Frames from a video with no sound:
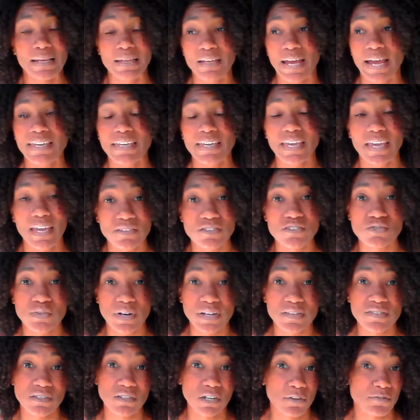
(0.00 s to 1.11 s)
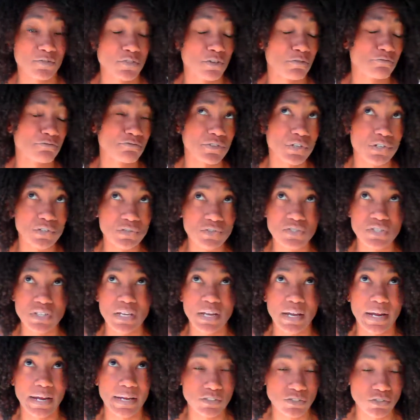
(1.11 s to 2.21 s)
I can't stress enough. The first
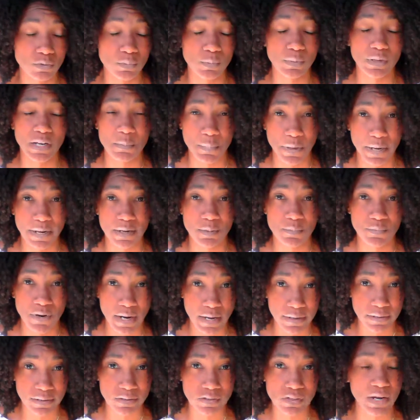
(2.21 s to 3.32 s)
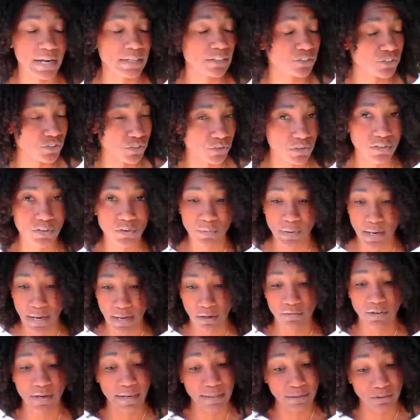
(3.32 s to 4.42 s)
thing I do when I buy a product, I turn it
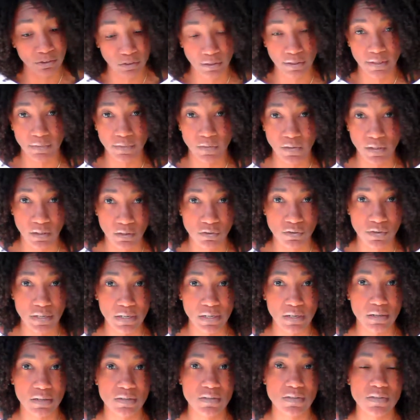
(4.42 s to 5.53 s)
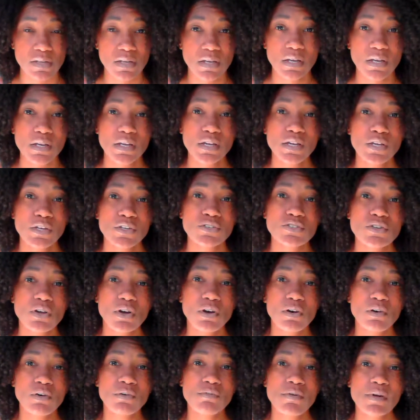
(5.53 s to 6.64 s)
around and I look at the ingredients.
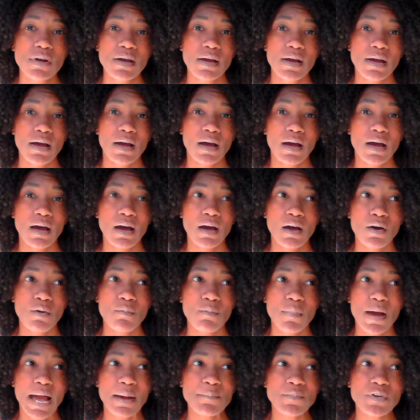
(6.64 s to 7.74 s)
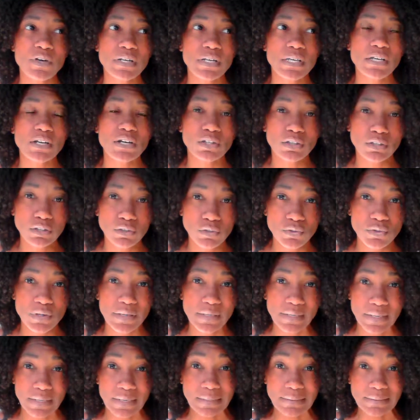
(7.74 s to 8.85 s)
So I'm going to include,
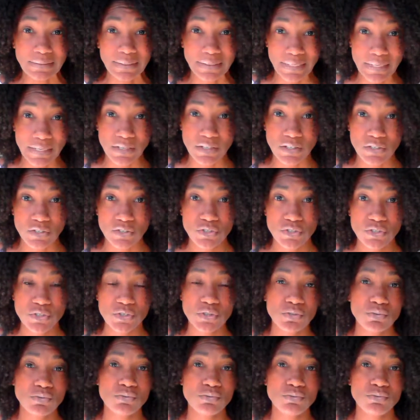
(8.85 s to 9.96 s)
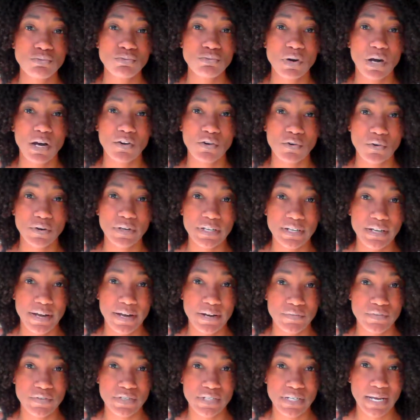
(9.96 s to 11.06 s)
again, a link to
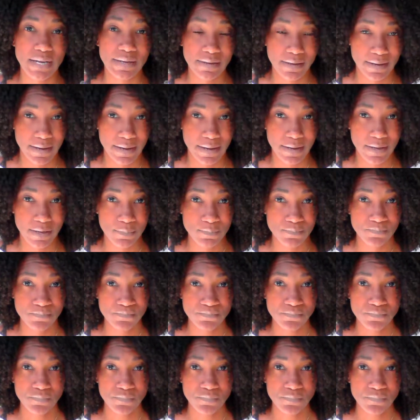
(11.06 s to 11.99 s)
CourtneyConover.com.